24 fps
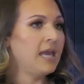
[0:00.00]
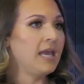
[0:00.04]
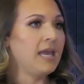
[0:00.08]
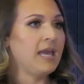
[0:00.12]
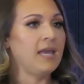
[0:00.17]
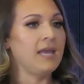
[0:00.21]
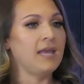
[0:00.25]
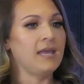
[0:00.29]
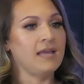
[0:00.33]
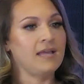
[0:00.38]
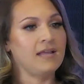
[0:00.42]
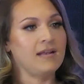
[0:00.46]

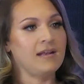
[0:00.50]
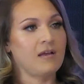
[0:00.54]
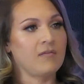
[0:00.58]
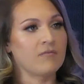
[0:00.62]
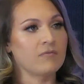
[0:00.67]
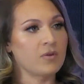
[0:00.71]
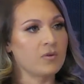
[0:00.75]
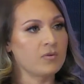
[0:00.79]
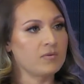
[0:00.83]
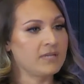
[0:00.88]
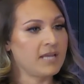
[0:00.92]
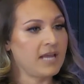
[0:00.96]
And I
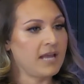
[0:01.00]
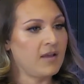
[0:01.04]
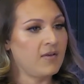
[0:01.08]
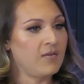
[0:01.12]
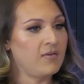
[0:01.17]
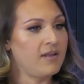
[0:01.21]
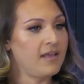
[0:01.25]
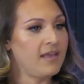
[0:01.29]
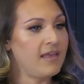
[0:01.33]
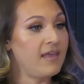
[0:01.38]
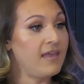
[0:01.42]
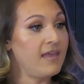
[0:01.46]
wrote
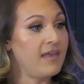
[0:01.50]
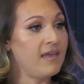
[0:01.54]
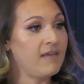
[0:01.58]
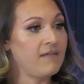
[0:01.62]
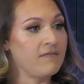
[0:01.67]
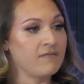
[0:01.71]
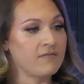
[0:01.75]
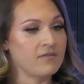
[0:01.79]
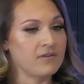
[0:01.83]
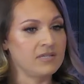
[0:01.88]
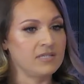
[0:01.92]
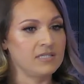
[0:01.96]
down
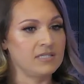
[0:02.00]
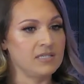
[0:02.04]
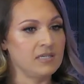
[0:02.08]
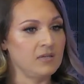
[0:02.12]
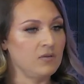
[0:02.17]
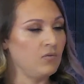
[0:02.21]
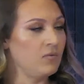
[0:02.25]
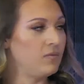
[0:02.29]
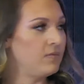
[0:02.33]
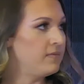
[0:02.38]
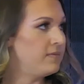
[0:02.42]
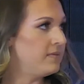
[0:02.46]
every
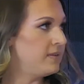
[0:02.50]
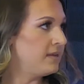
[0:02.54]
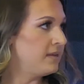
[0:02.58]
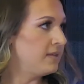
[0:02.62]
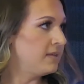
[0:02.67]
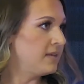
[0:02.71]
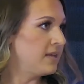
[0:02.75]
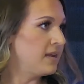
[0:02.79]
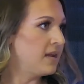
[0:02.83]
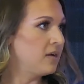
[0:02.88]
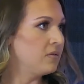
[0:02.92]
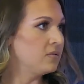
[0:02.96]
single thing
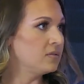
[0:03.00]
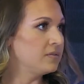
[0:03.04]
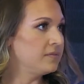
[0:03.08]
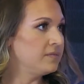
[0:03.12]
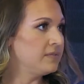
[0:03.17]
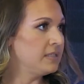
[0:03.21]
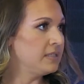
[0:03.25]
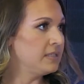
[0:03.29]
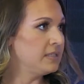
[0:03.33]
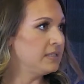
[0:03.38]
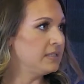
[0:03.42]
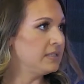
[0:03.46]
that I was
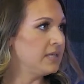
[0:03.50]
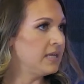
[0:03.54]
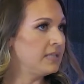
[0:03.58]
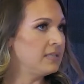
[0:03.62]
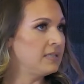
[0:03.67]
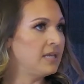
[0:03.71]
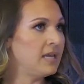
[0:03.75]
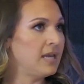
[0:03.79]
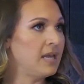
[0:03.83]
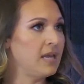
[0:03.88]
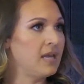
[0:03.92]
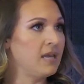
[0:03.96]
feeling that
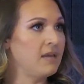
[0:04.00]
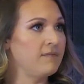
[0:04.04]
day.